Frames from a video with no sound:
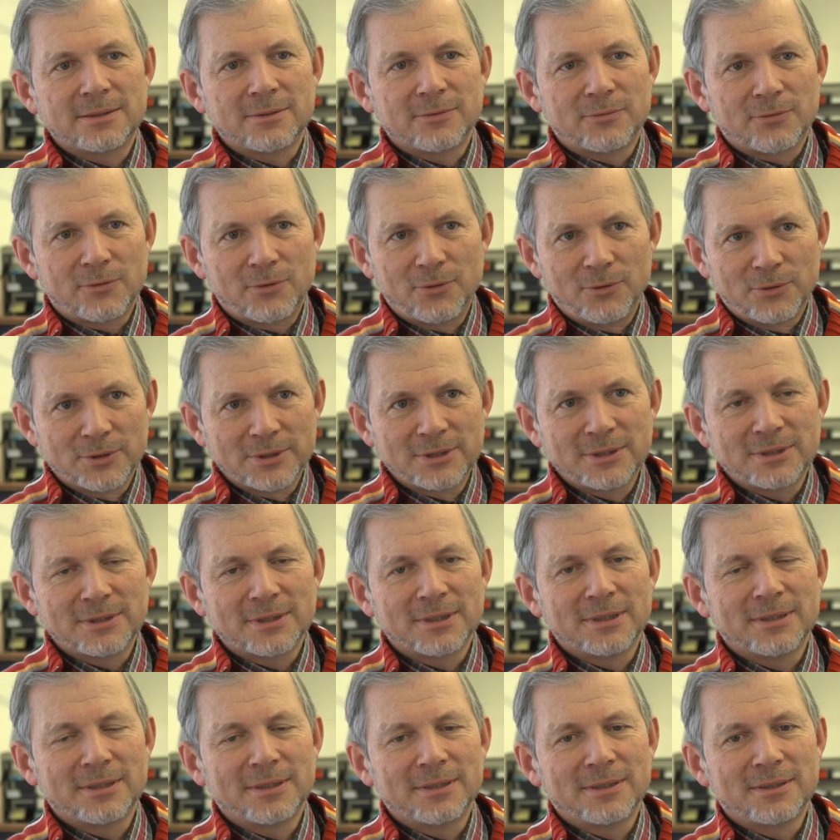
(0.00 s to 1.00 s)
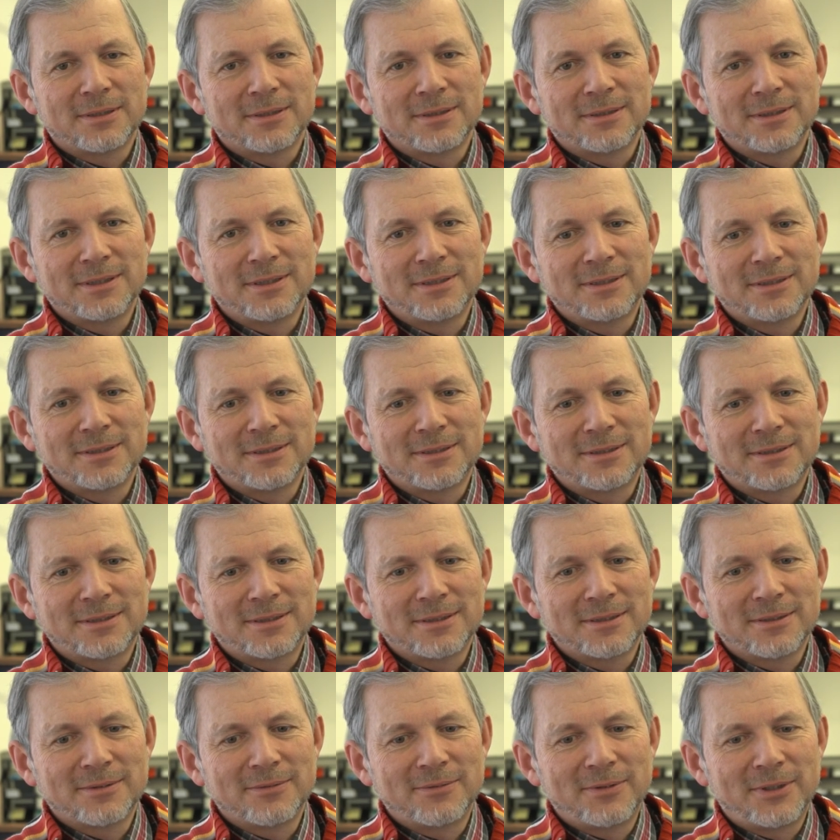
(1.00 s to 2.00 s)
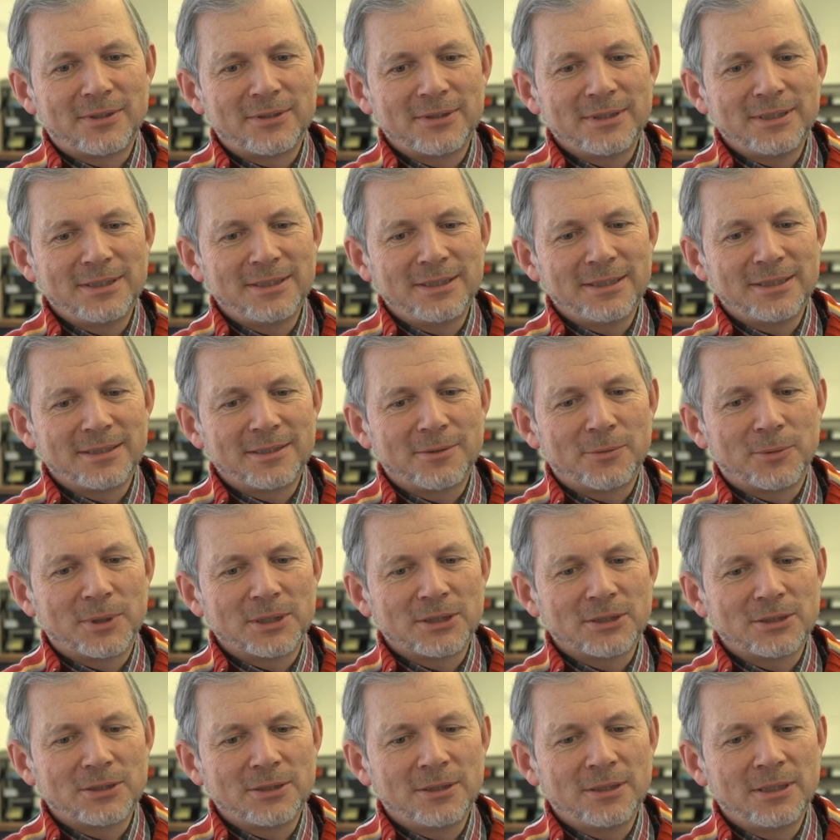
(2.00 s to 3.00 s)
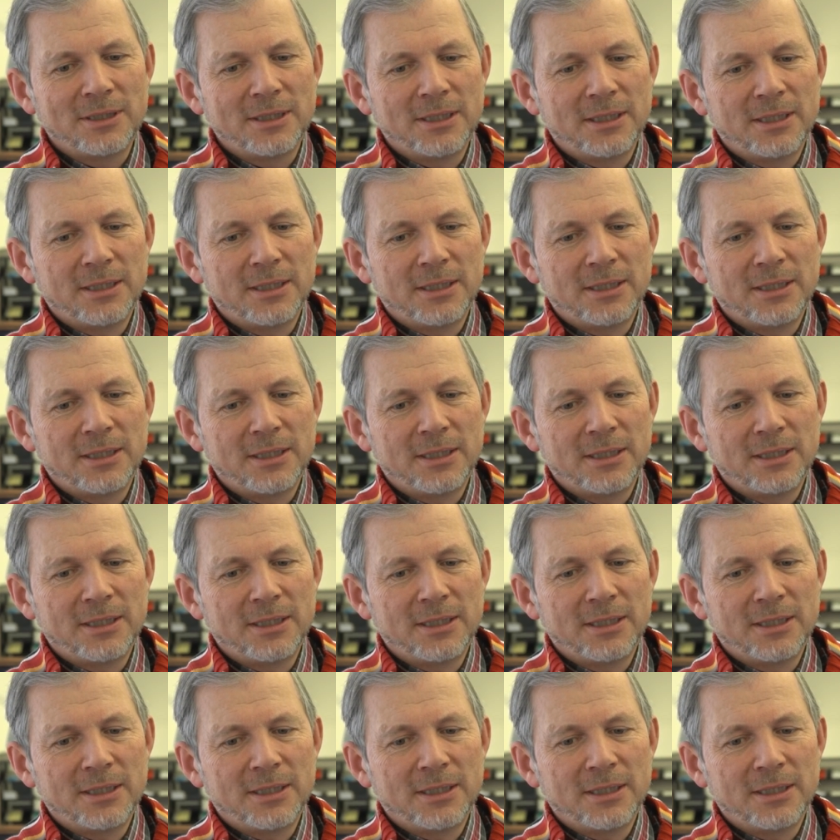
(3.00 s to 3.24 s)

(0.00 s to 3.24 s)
Of course, uh, this is a very easy question.